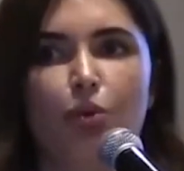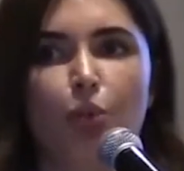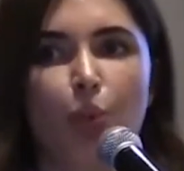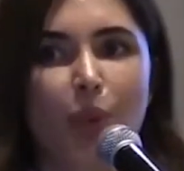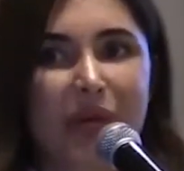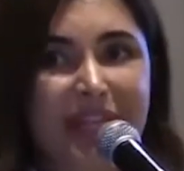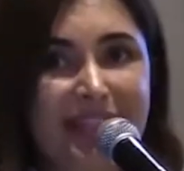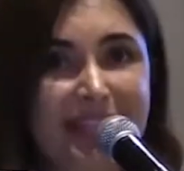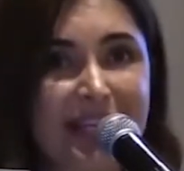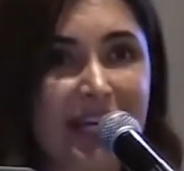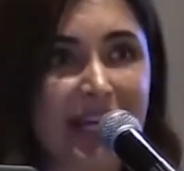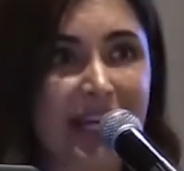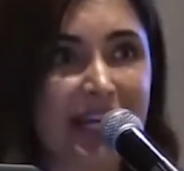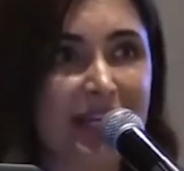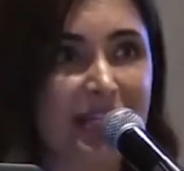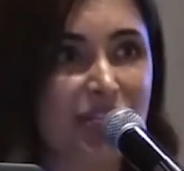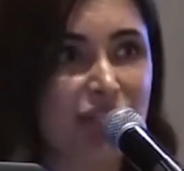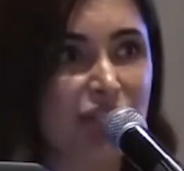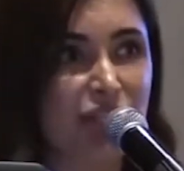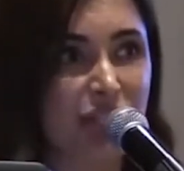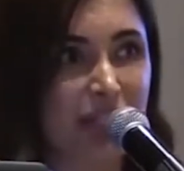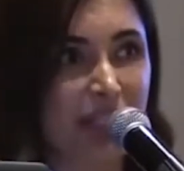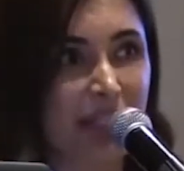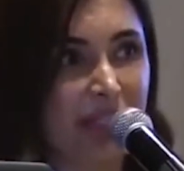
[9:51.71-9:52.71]
With
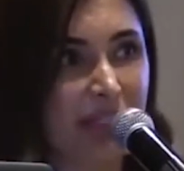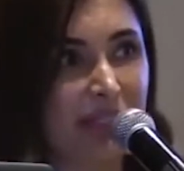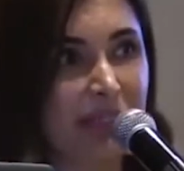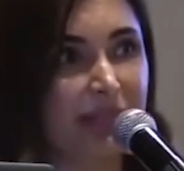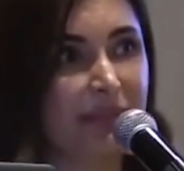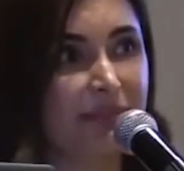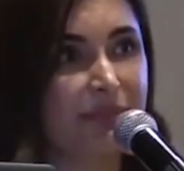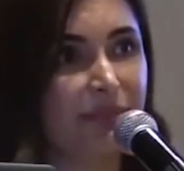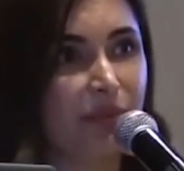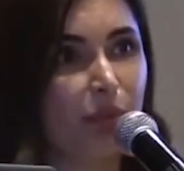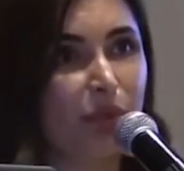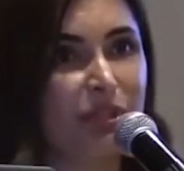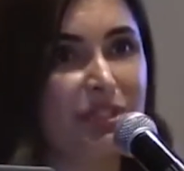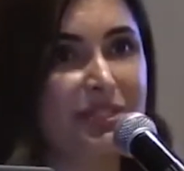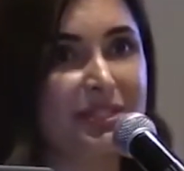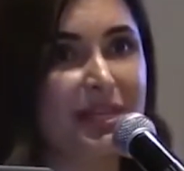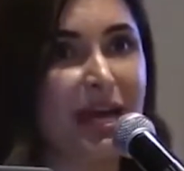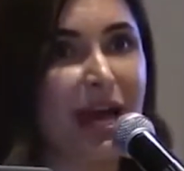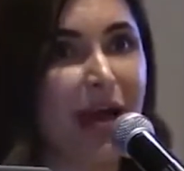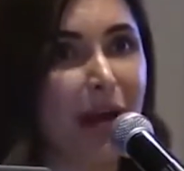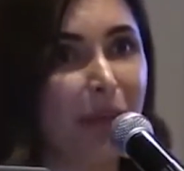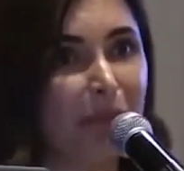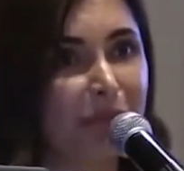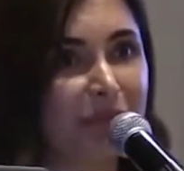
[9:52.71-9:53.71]
aging, what's
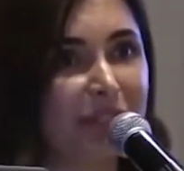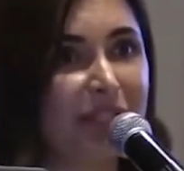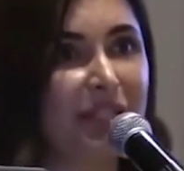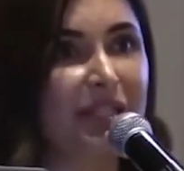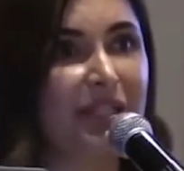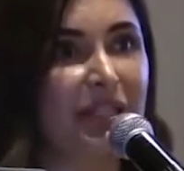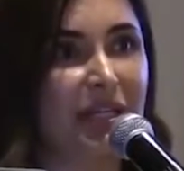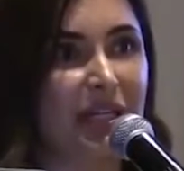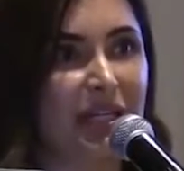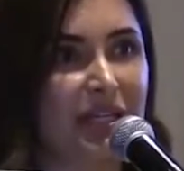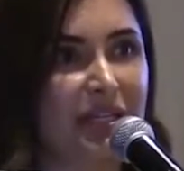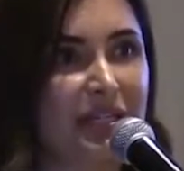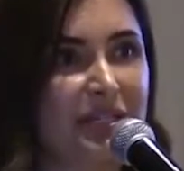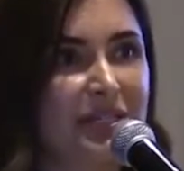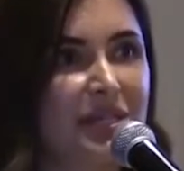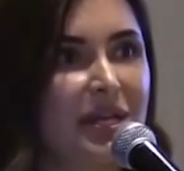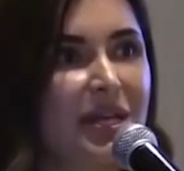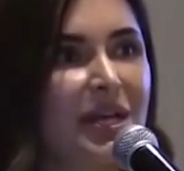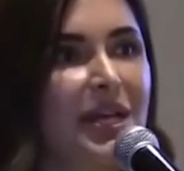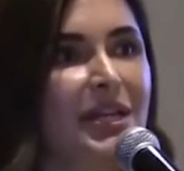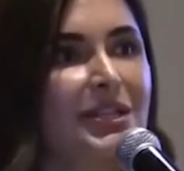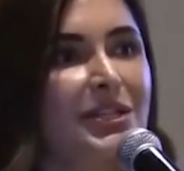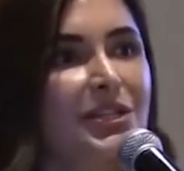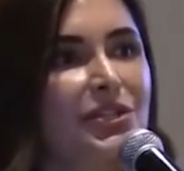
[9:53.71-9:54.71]
happening
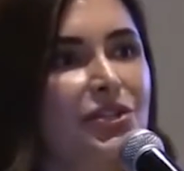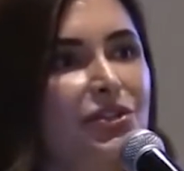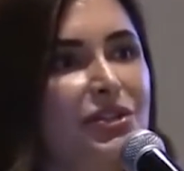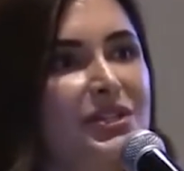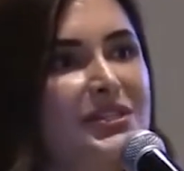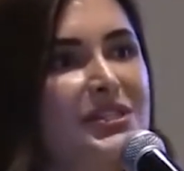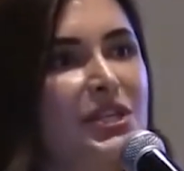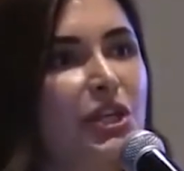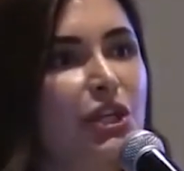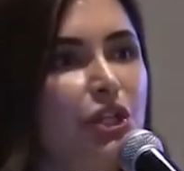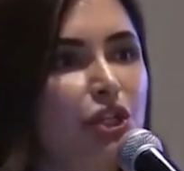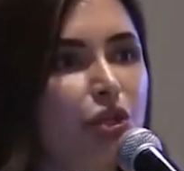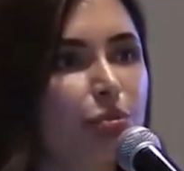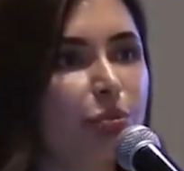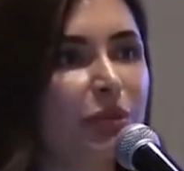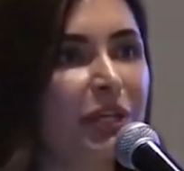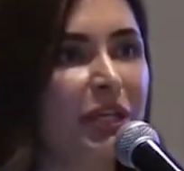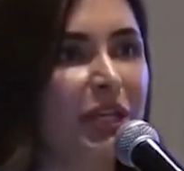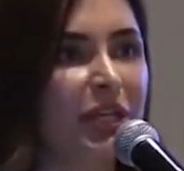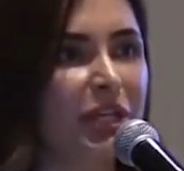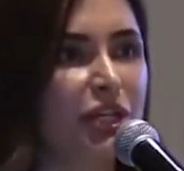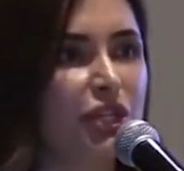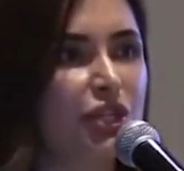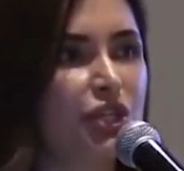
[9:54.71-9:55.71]
is that there is
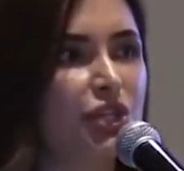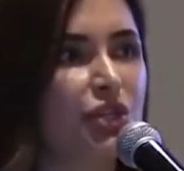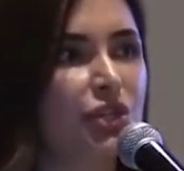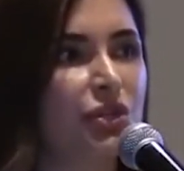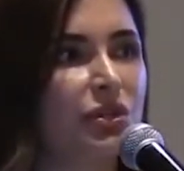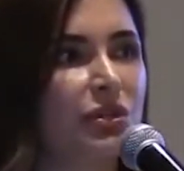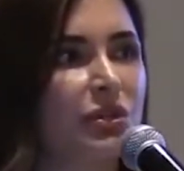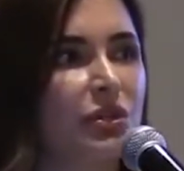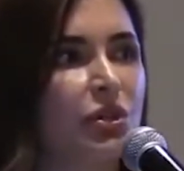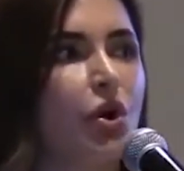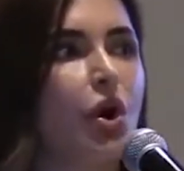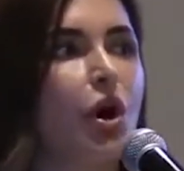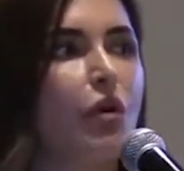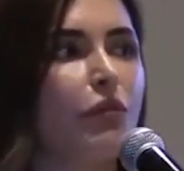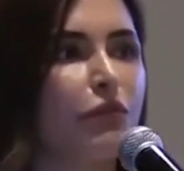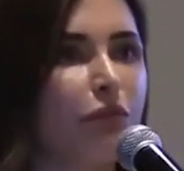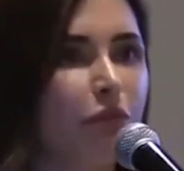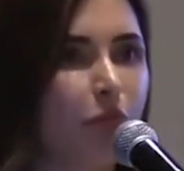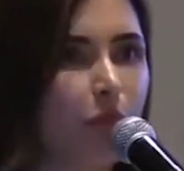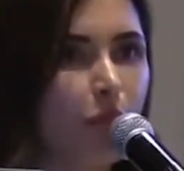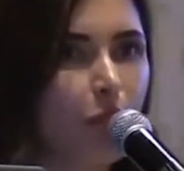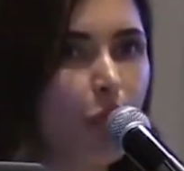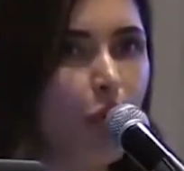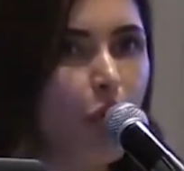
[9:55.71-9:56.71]
accumulation
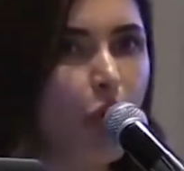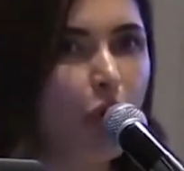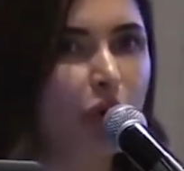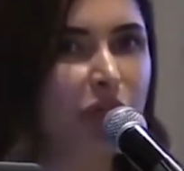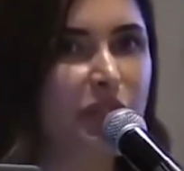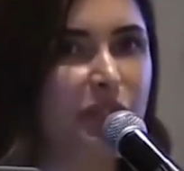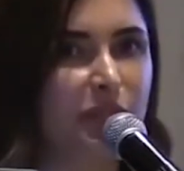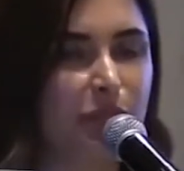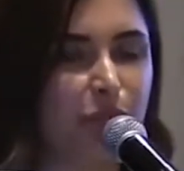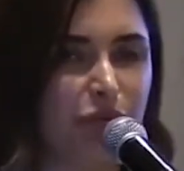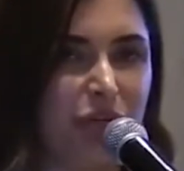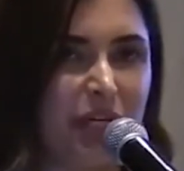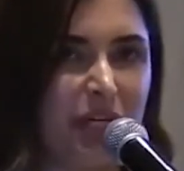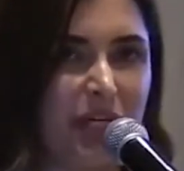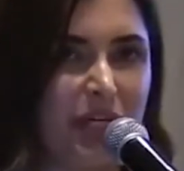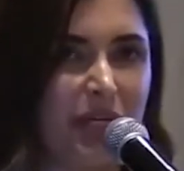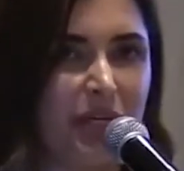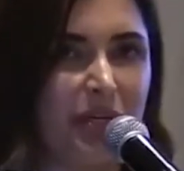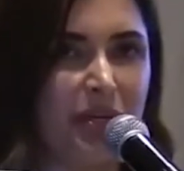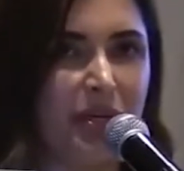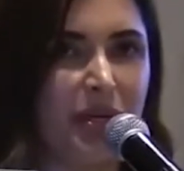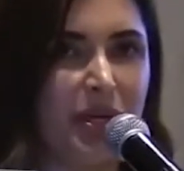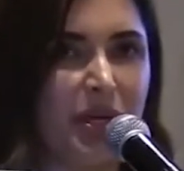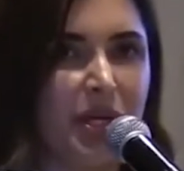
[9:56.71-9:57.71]
of more
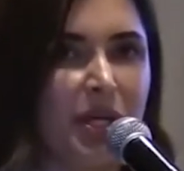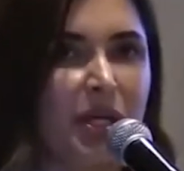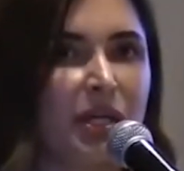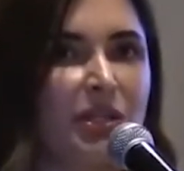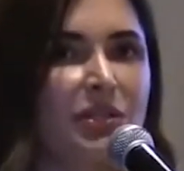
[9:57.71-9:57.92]
debris.